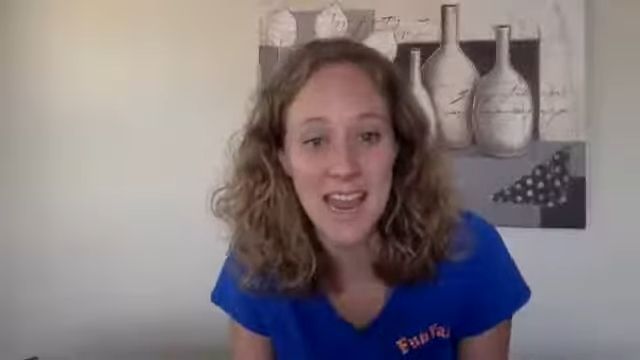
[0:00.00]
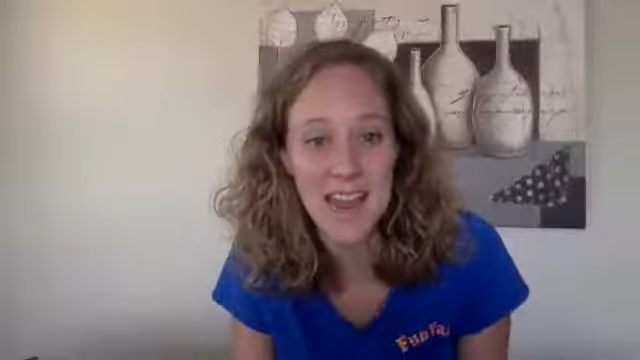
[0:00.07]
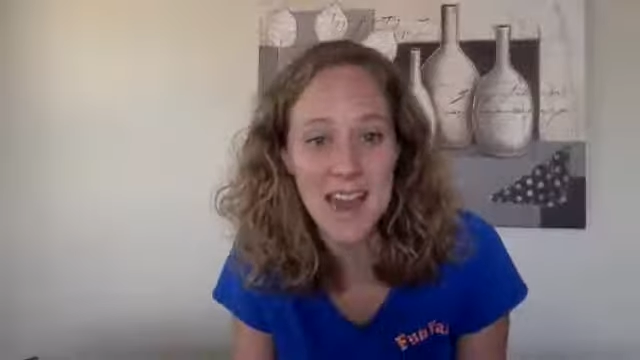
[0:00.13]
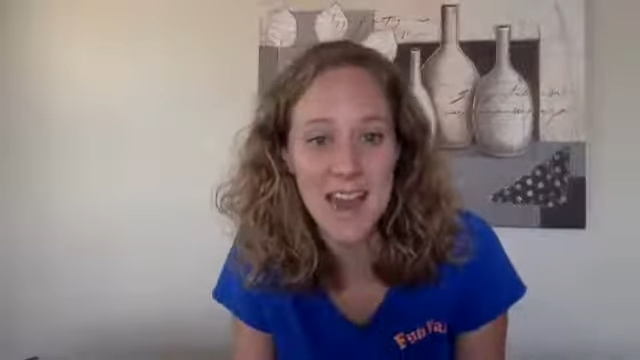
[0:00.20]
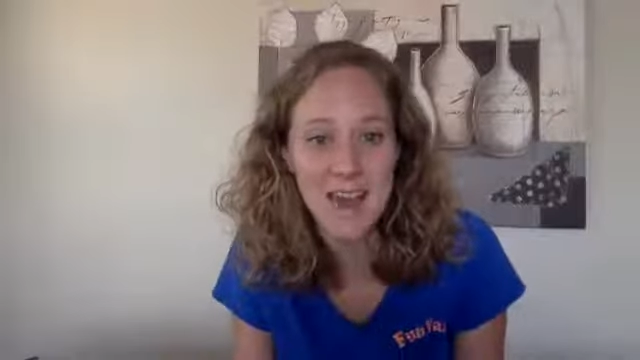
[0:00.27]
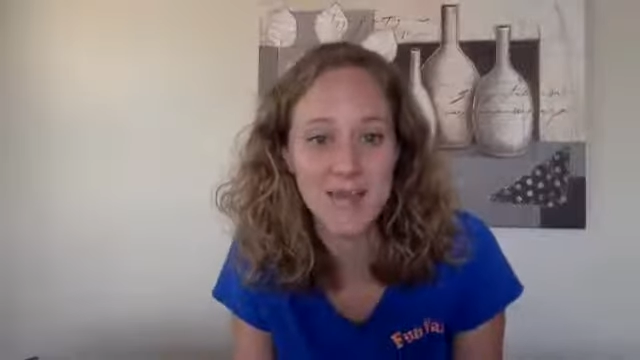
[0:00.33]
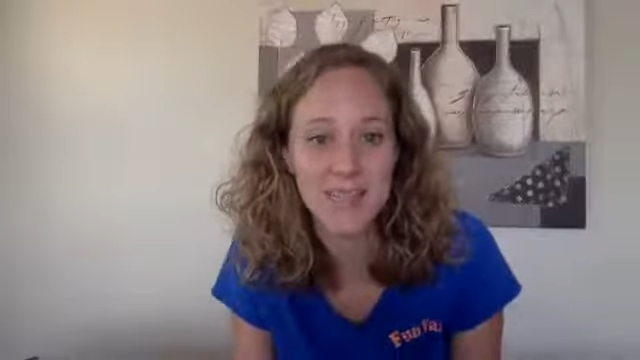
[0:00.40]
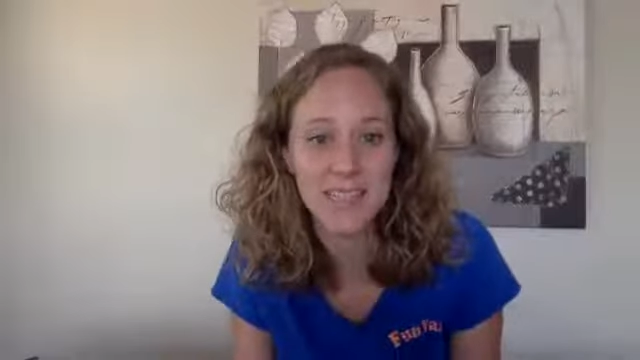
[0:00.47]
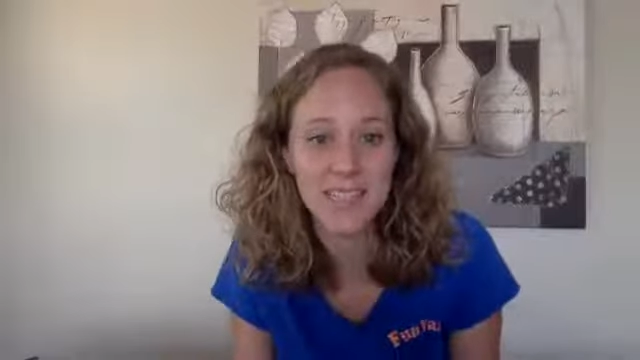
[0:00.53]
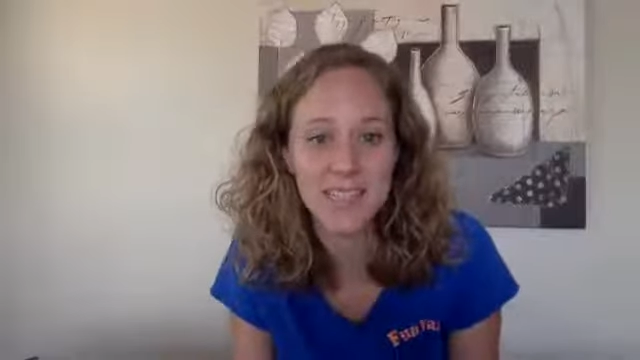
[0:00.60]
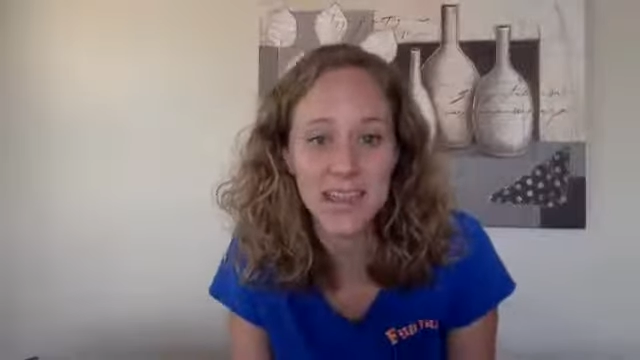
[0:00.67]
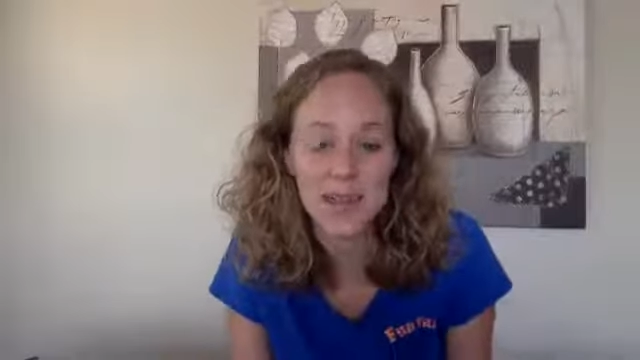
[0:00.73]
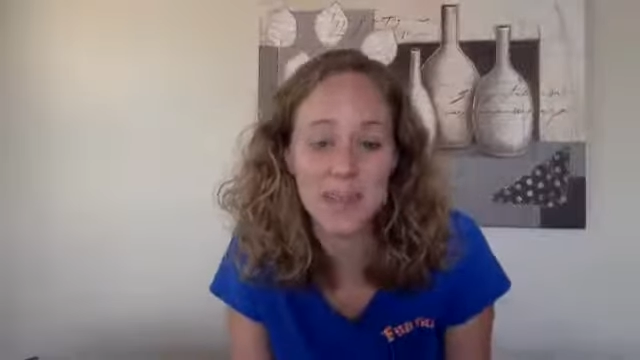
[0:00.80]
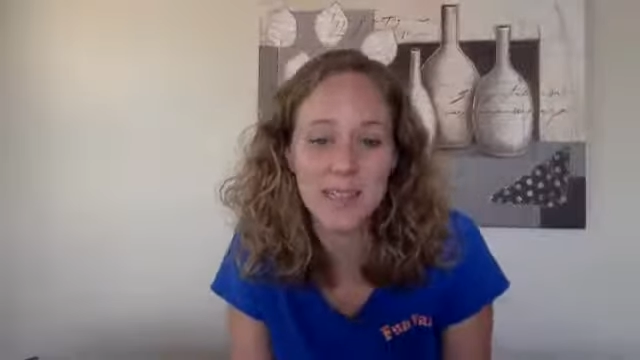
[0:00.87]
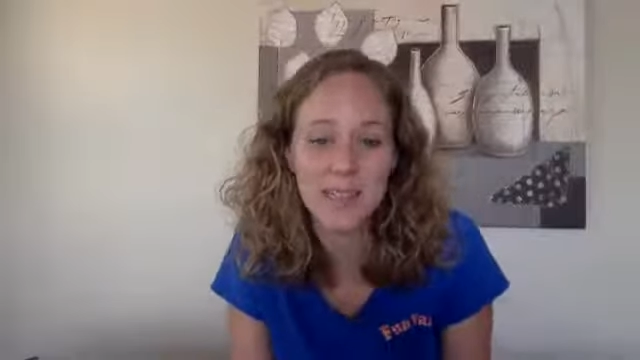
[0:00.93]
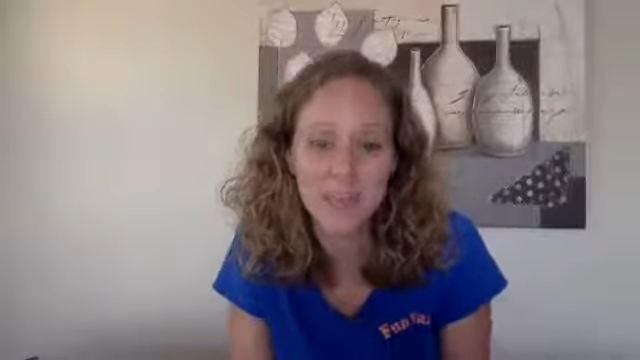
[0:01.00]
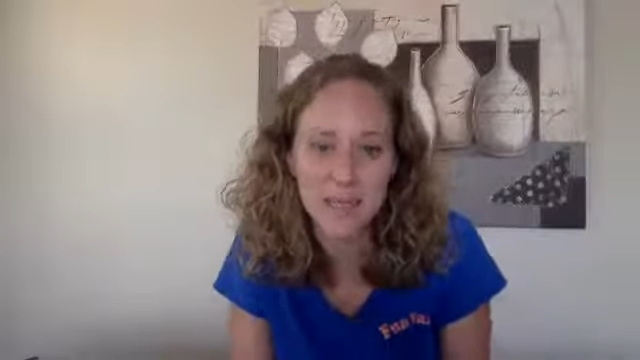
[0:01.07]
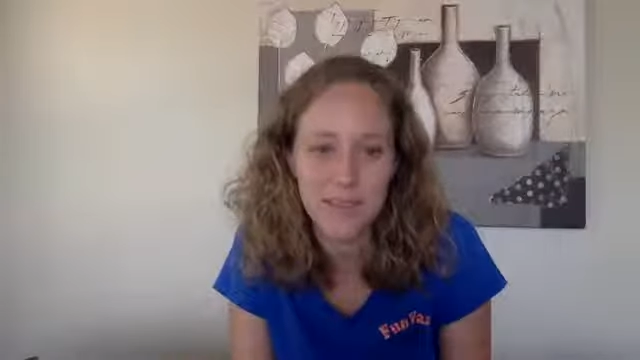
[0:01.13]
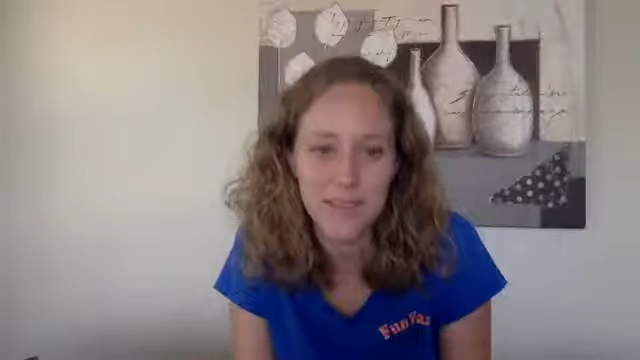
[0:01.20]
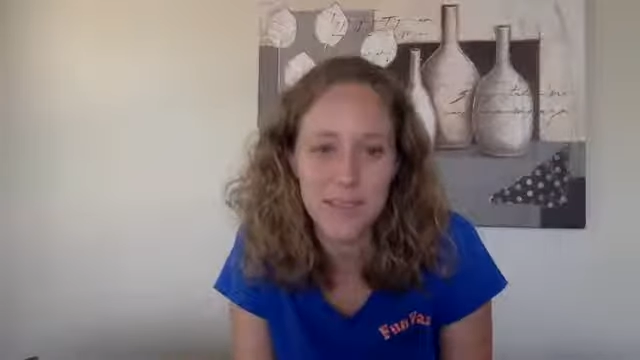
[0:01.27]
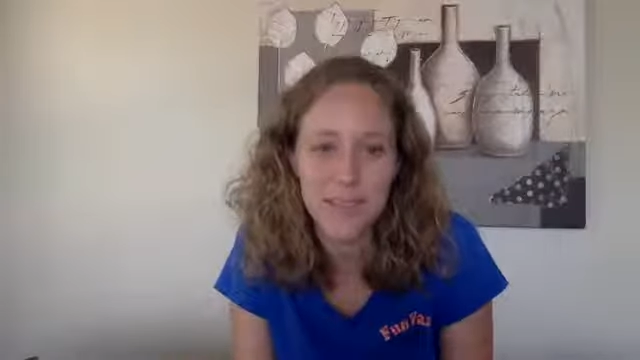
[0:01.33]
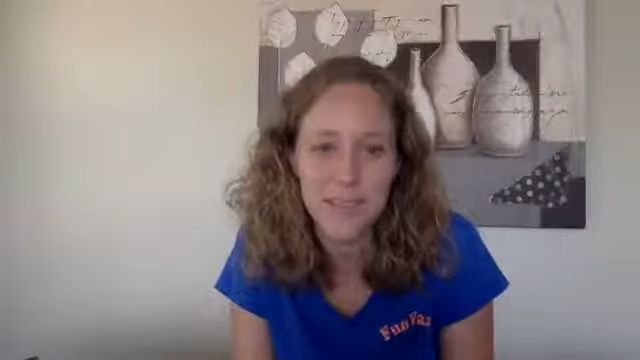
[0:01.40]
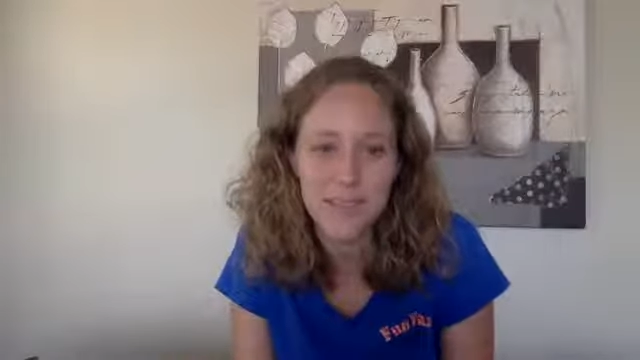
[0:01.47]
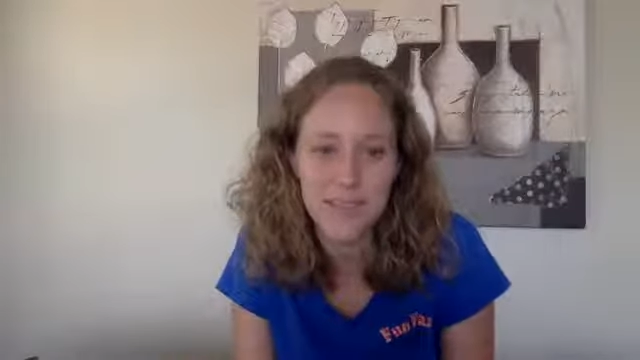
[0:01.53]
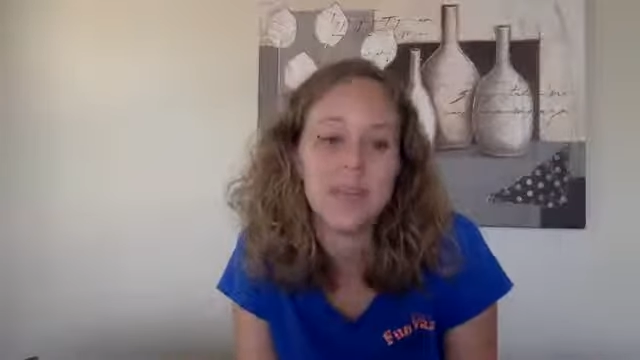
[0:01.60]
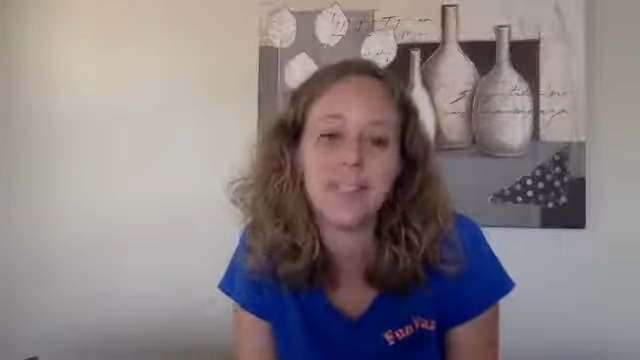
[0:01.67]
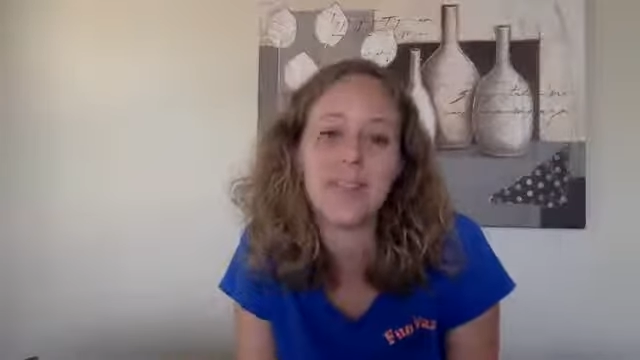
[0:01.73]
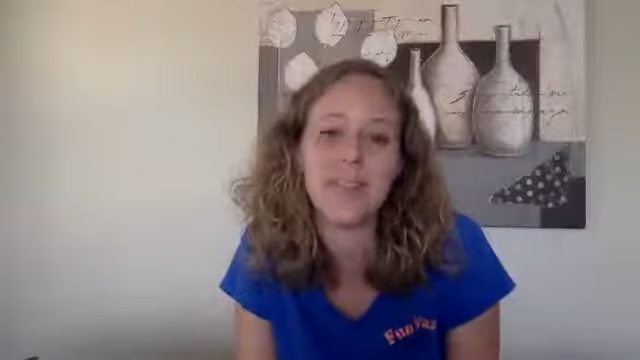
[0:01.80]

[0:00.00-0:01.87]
I want to talk about some different activities